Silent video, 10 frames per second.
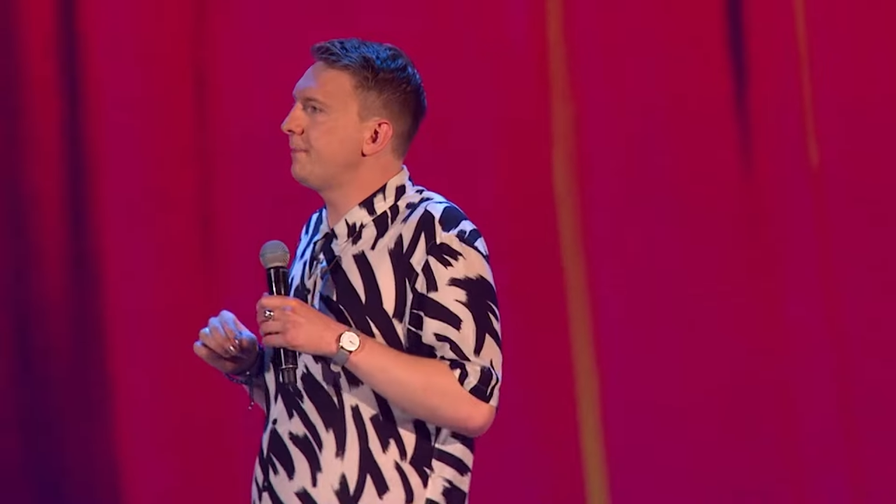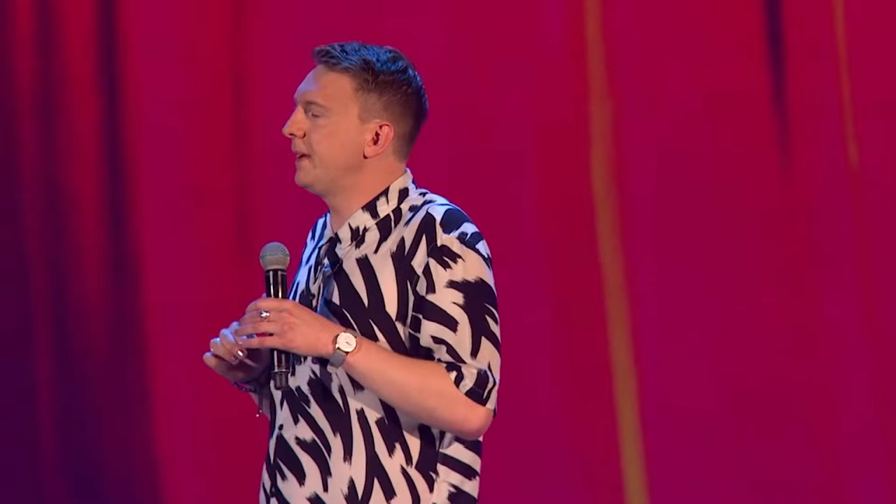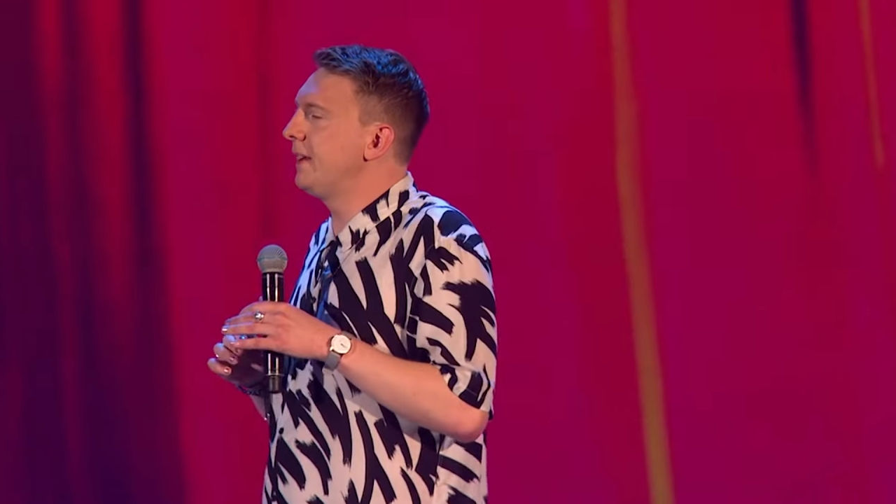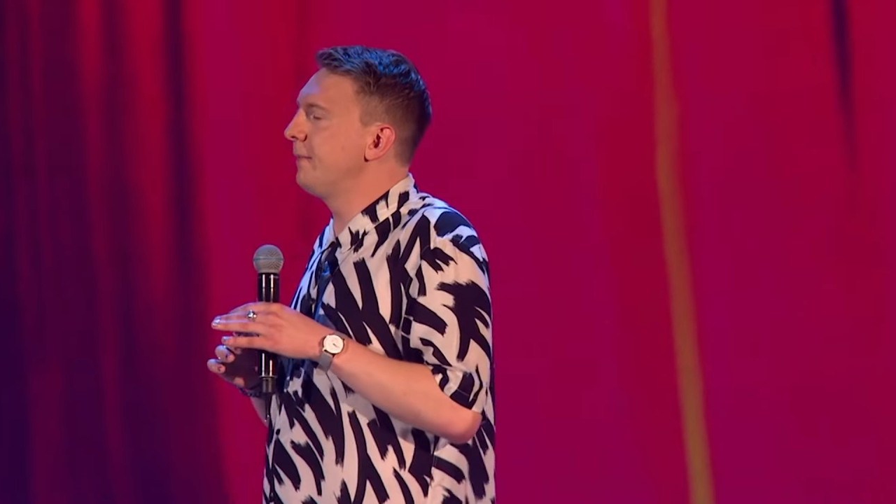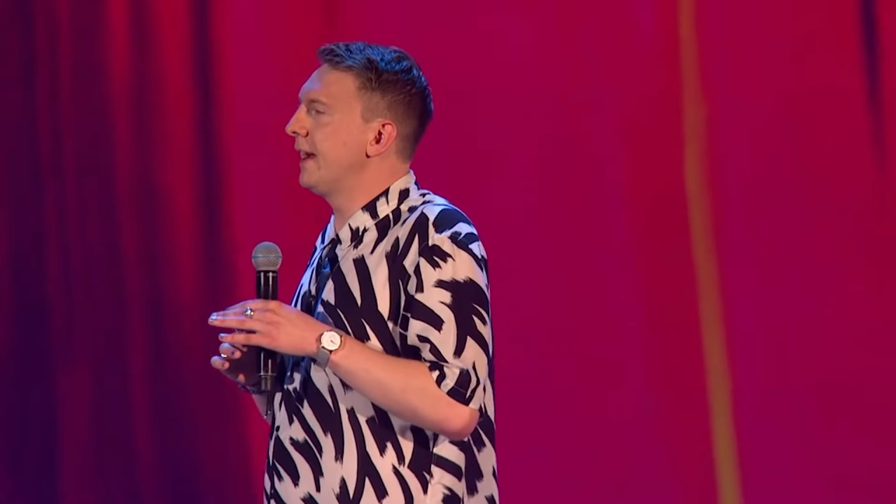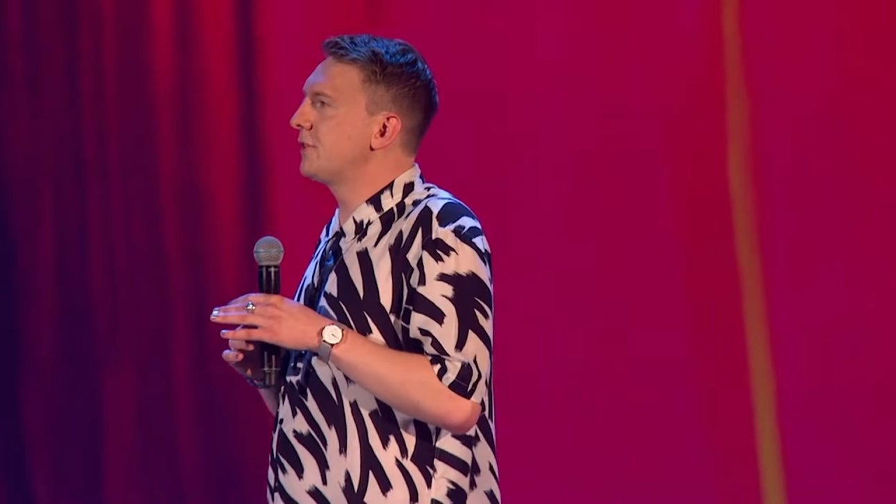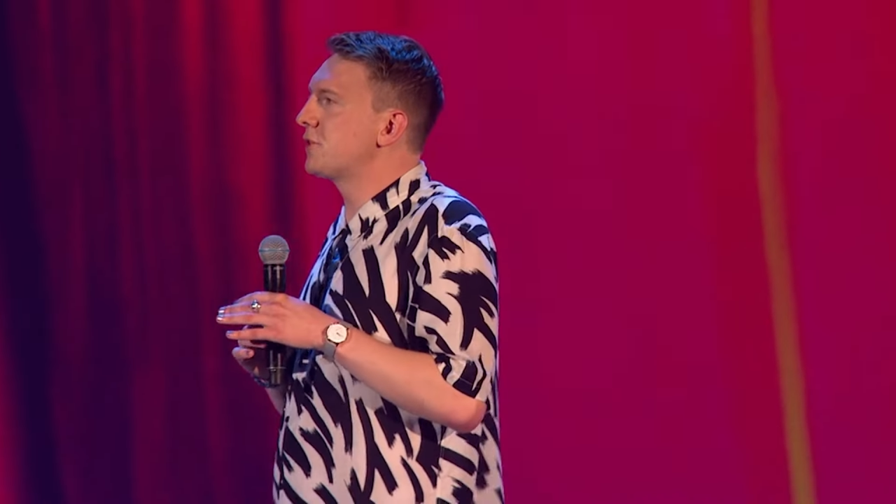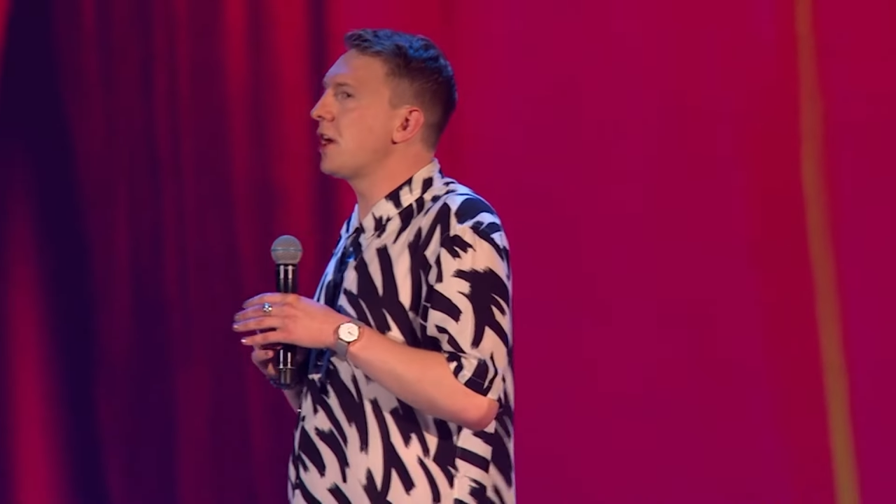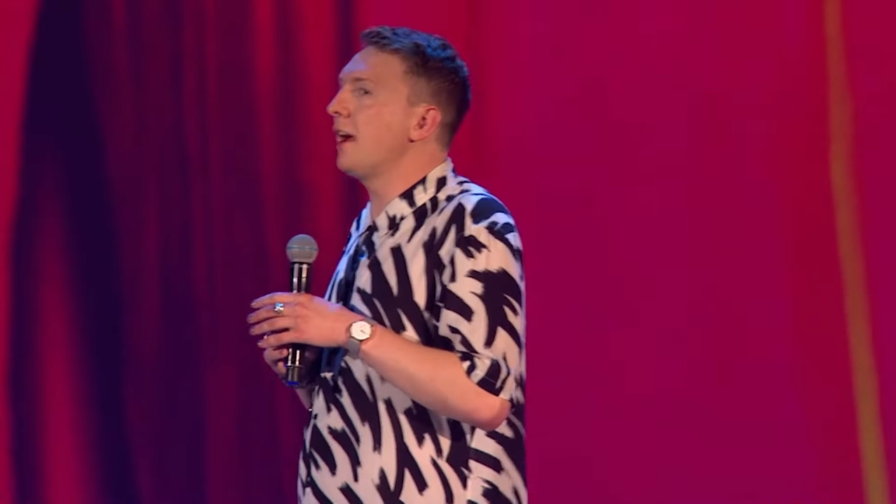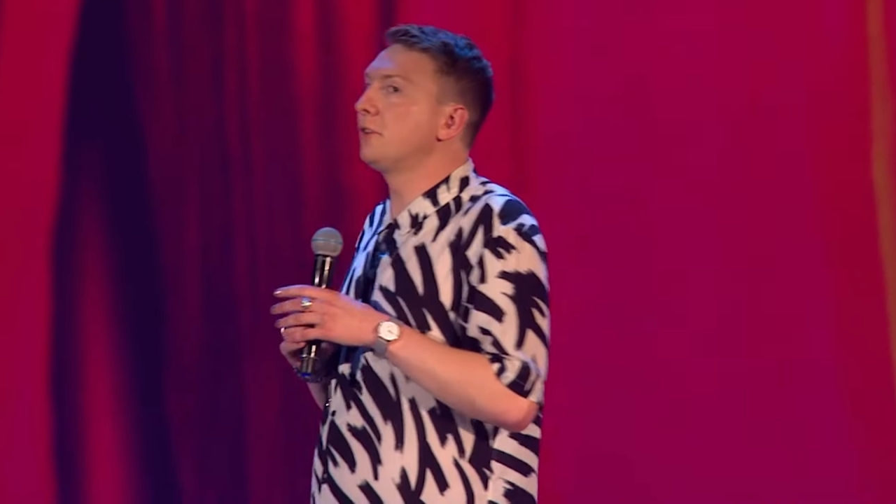I've been in my
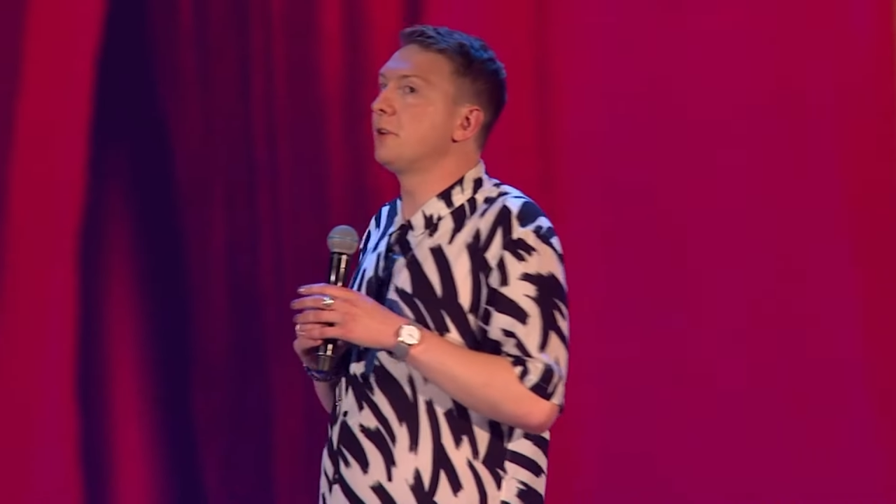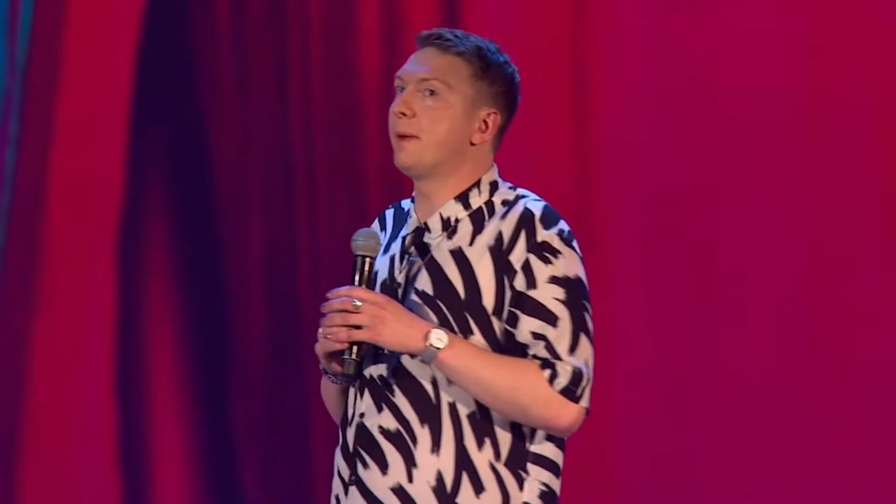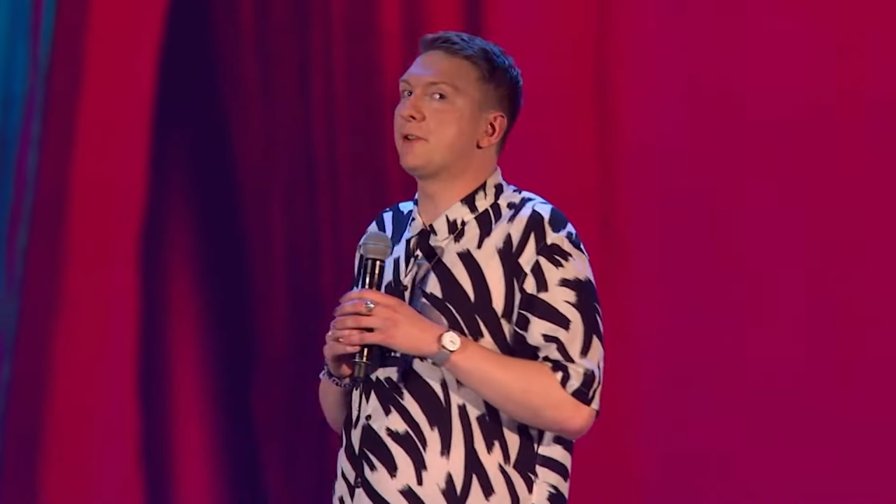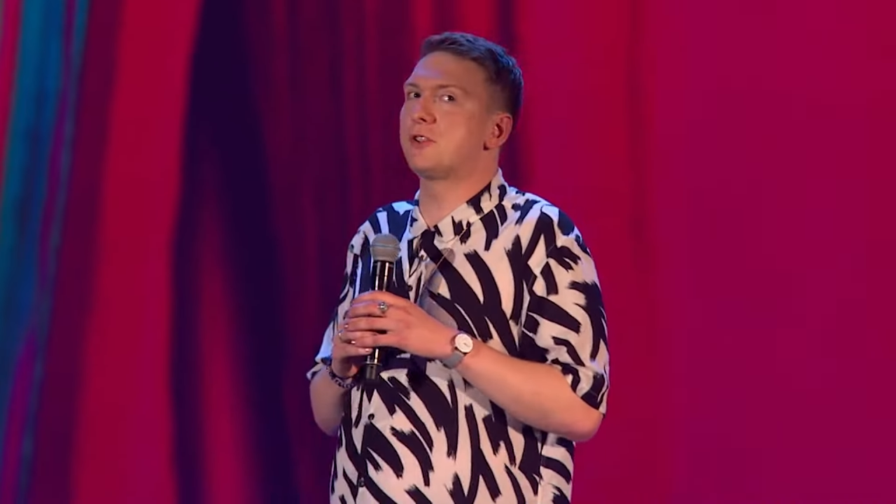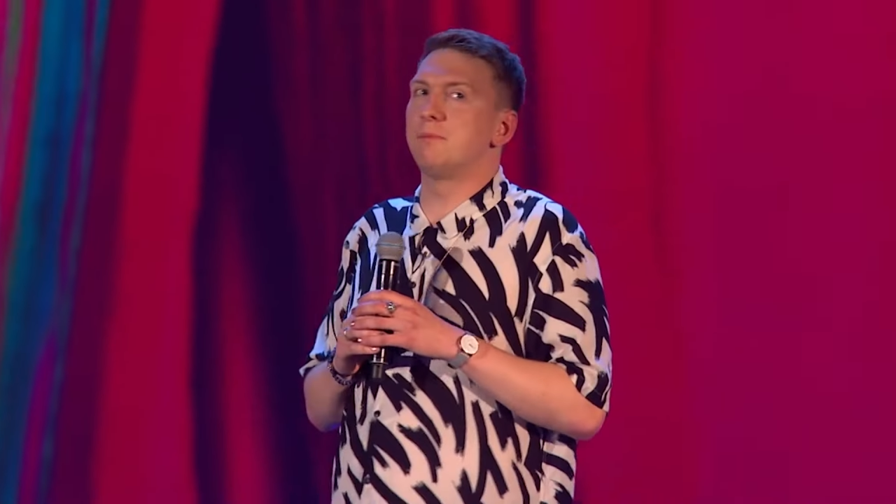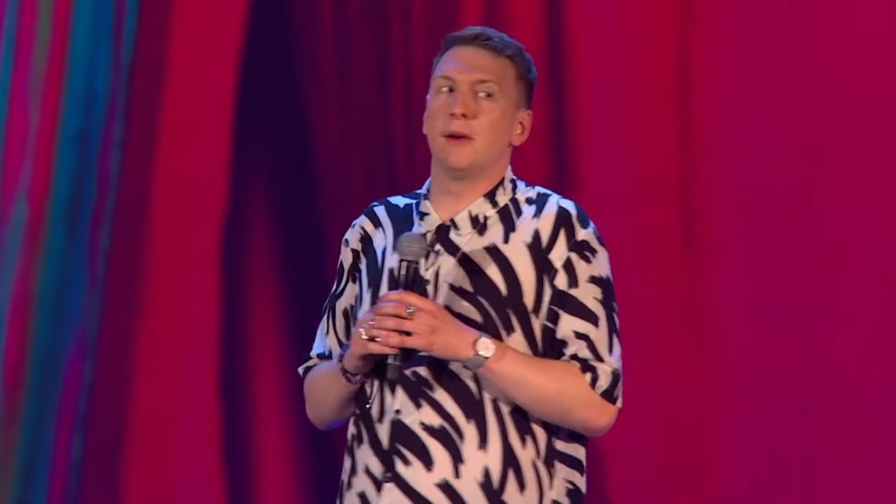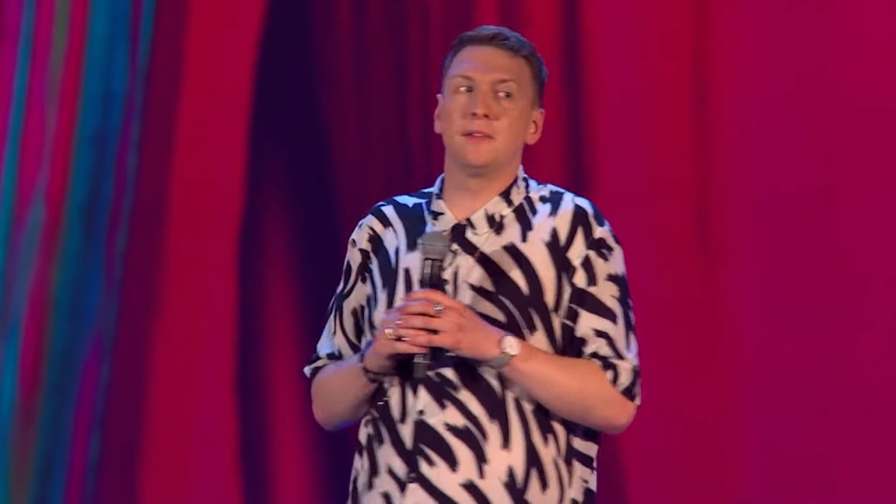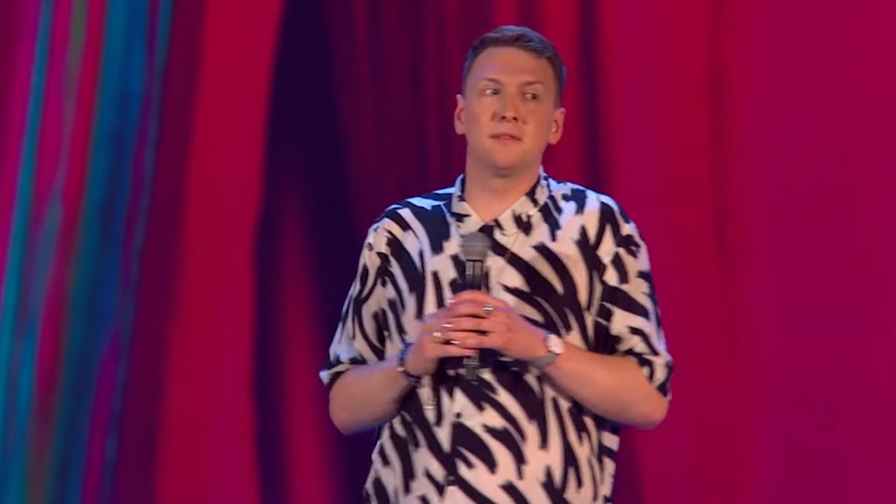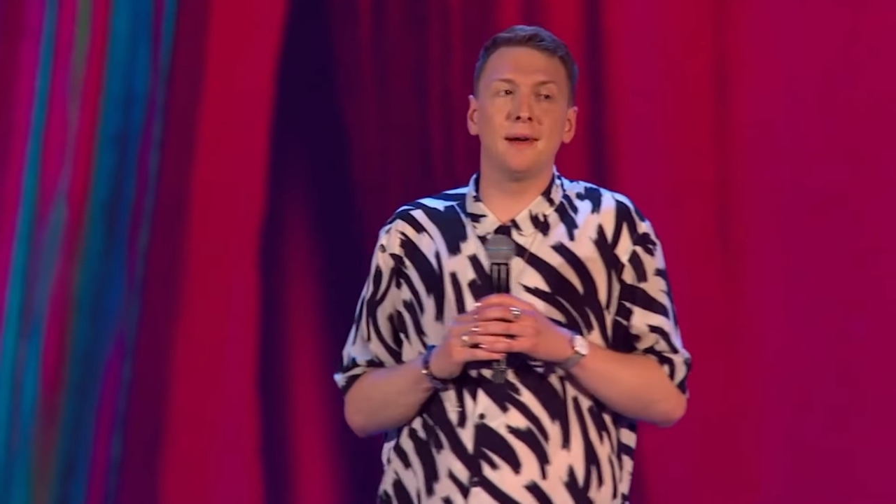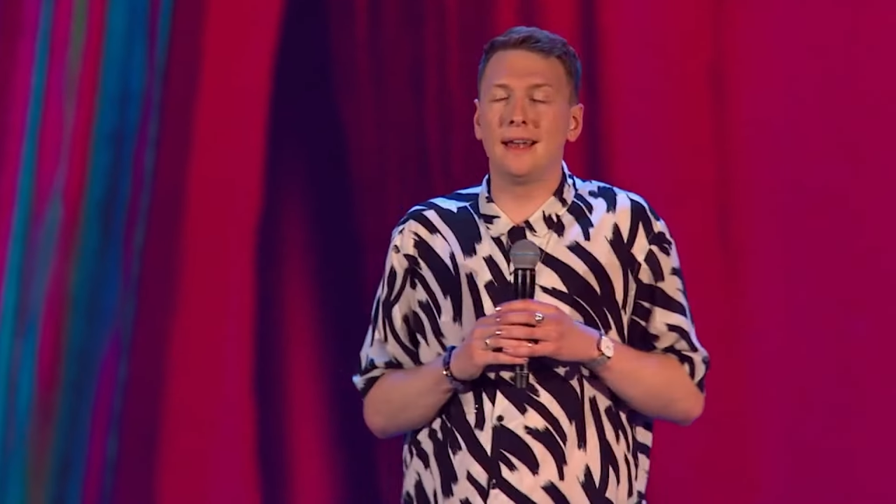childhood bedroom
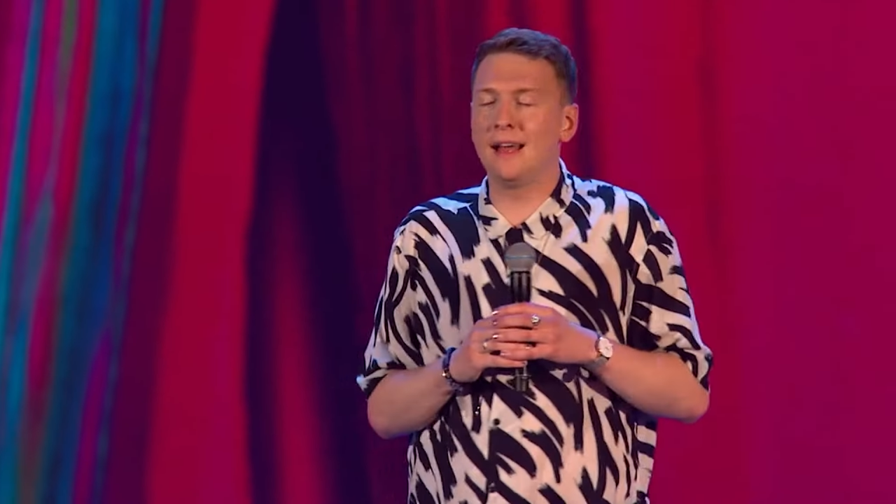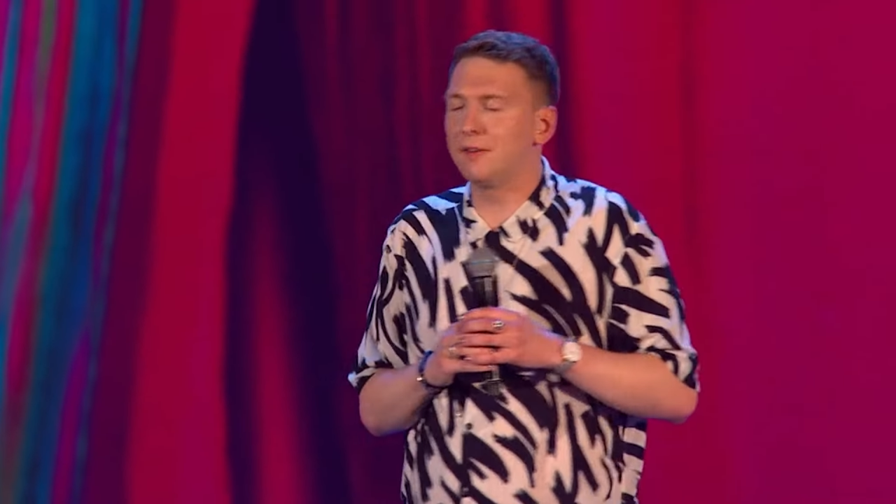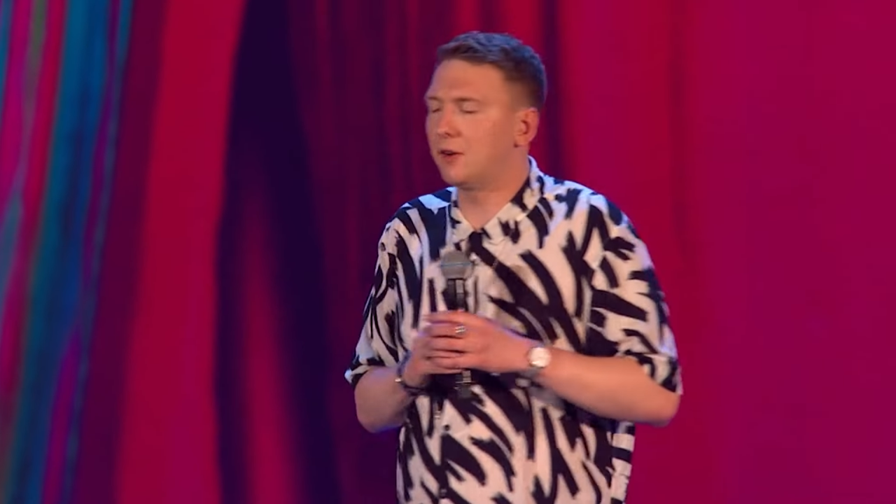most of my life,